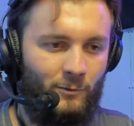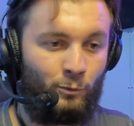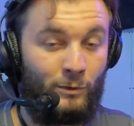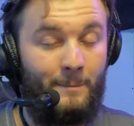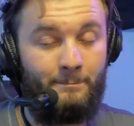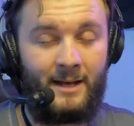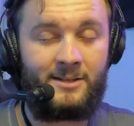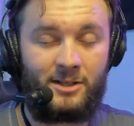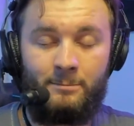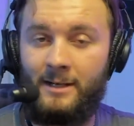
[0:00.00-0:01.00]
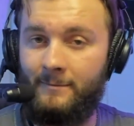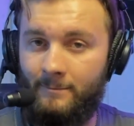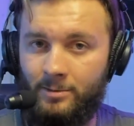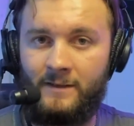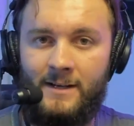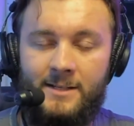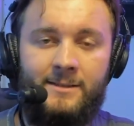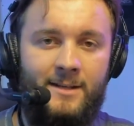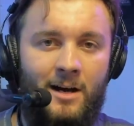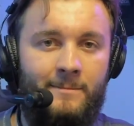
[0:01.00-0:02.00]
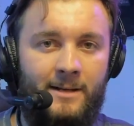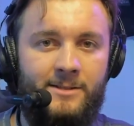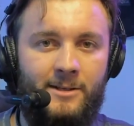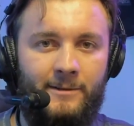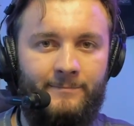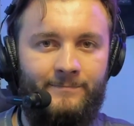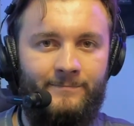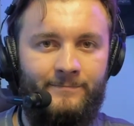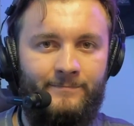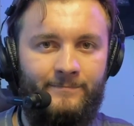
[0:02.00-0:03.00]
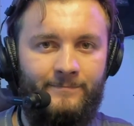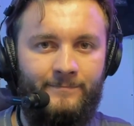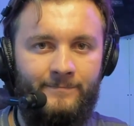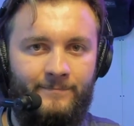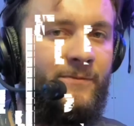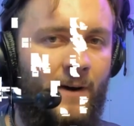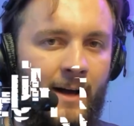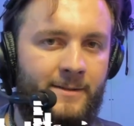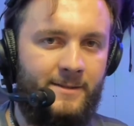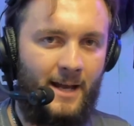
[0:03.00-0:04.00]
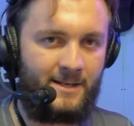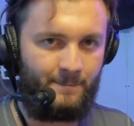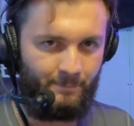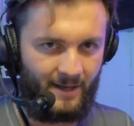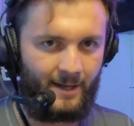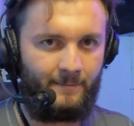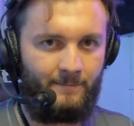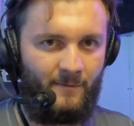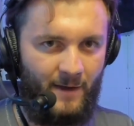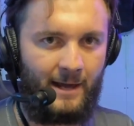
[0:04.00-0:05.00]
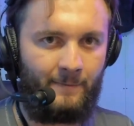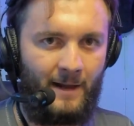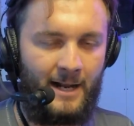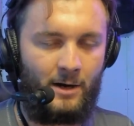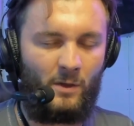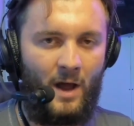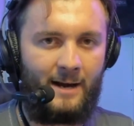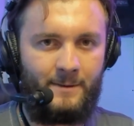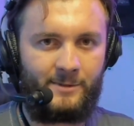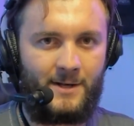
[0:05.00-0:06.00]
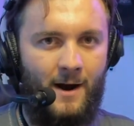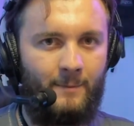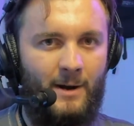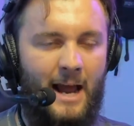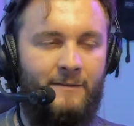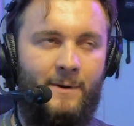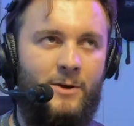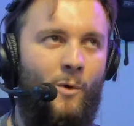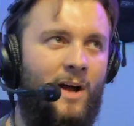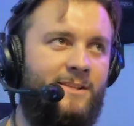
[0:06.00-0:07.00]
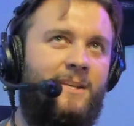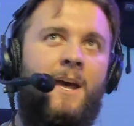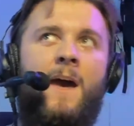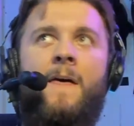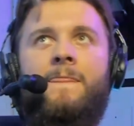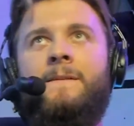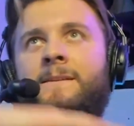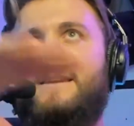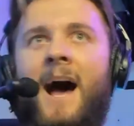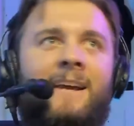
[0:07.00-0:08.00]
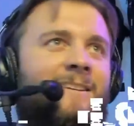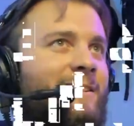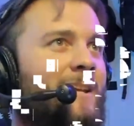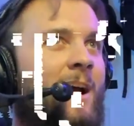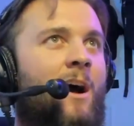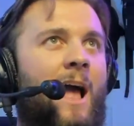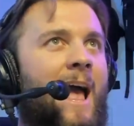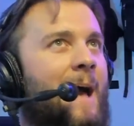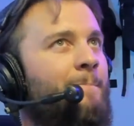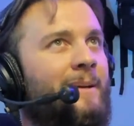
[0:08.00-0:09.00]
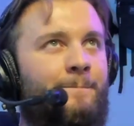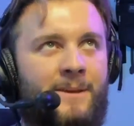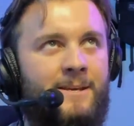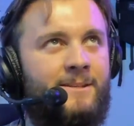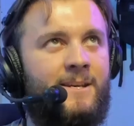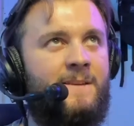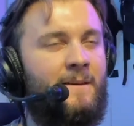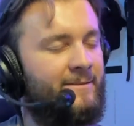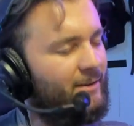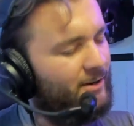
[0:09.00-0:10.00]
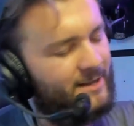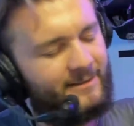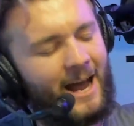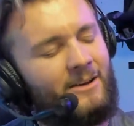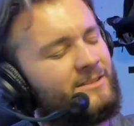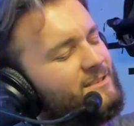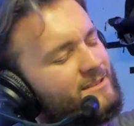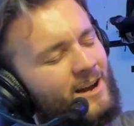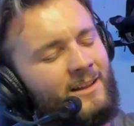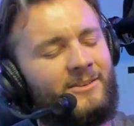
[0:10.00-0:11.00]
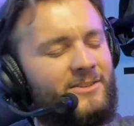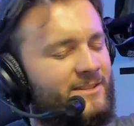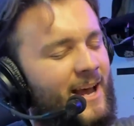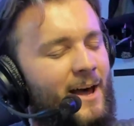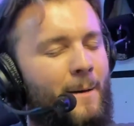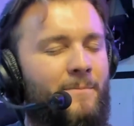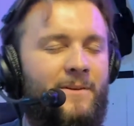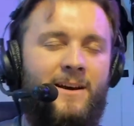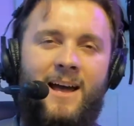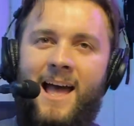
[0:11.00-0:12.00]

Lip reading: rip Mixer, but previously on Mixer. Now, the necessary funds is a big thing that I hear a lot of people talk about. Everybody wants the nice, epic PC, the $30,000 setup, the